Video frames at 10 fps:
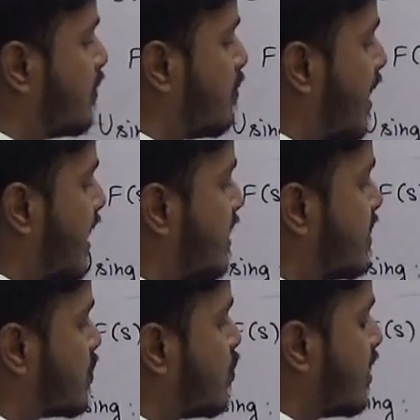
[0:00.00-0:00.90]

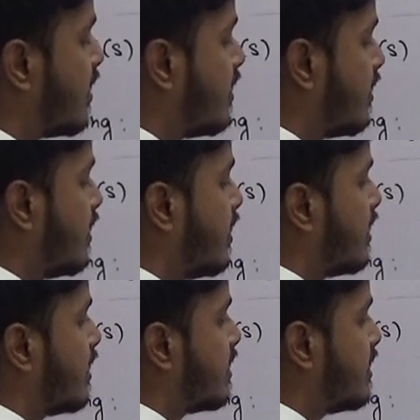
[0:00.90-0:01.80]
minus 1
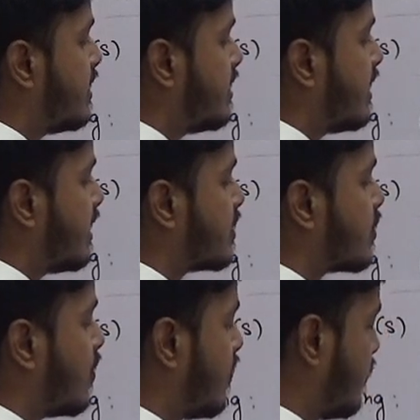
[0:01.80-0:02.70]
dds
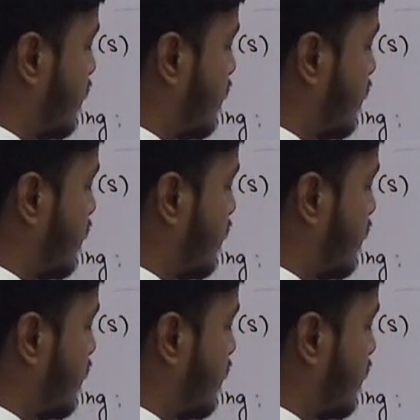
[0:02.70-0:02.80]
of,